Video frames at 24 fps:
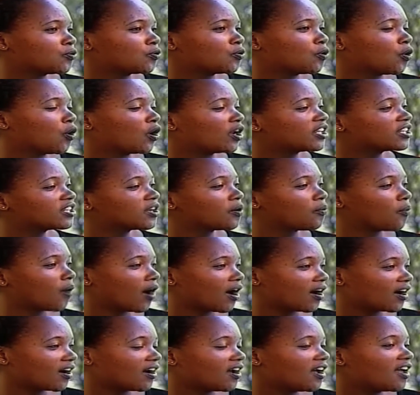holiday
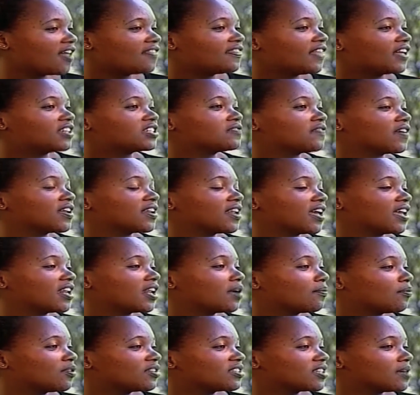work that even
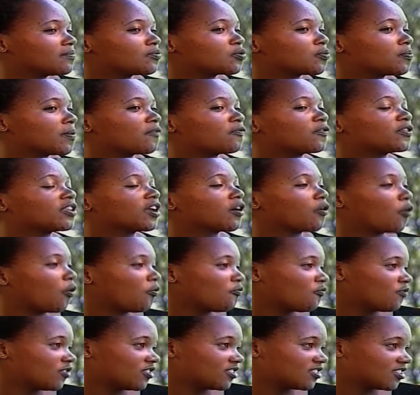enables them to pay for the
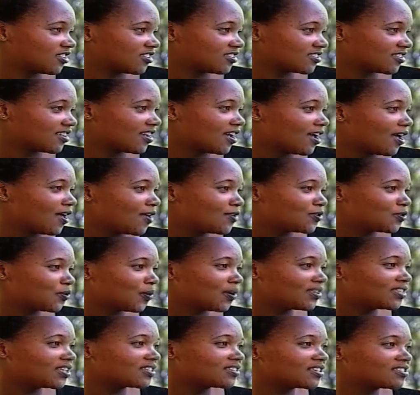conferences. So
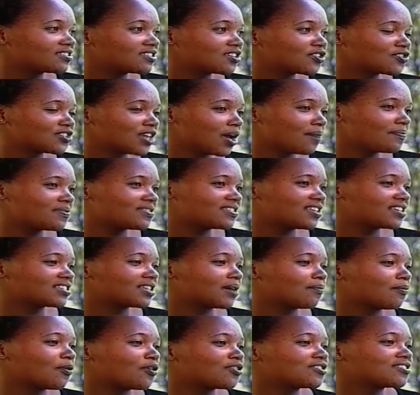I think the stereotype is just
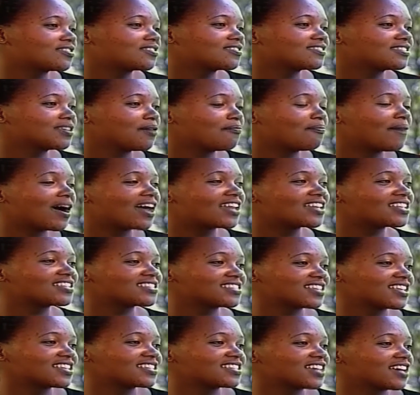about the money
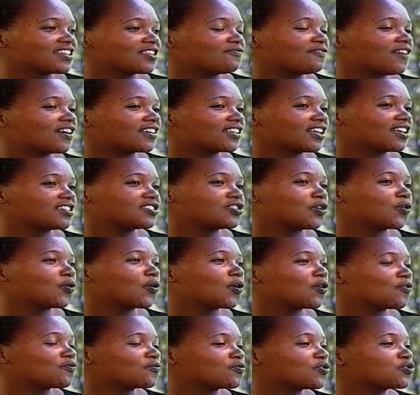center, the fact that
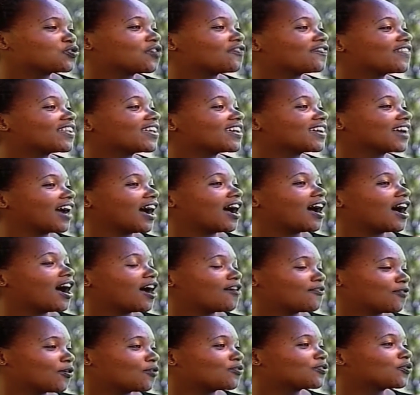you're traveling
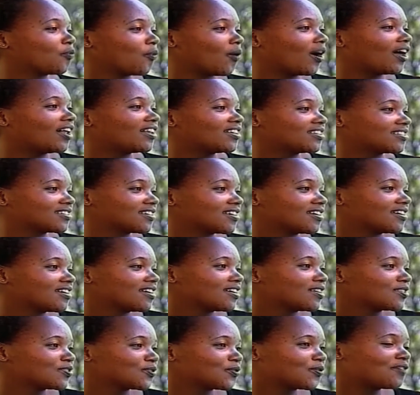around the world.
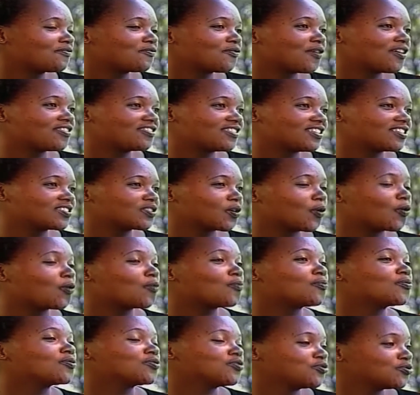So everyone thinks, oh,
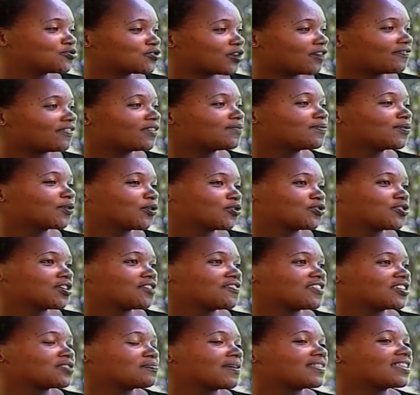you travel because you're
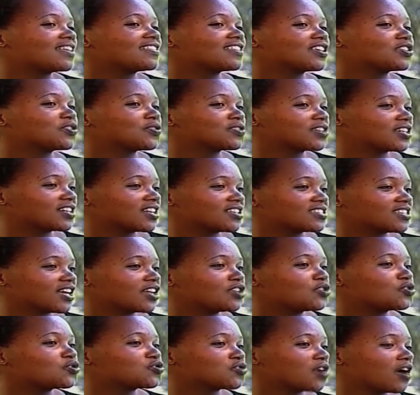rich, but then they don't
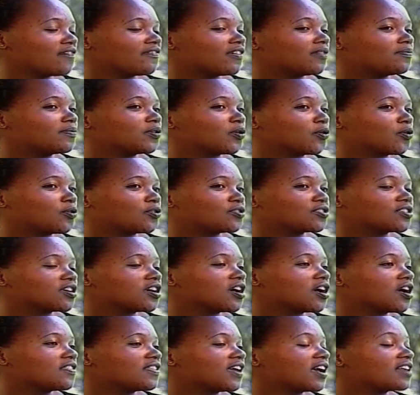understand you travel because
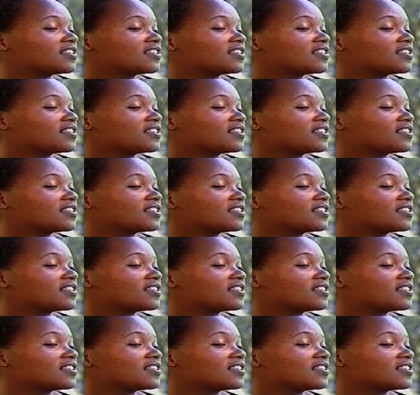there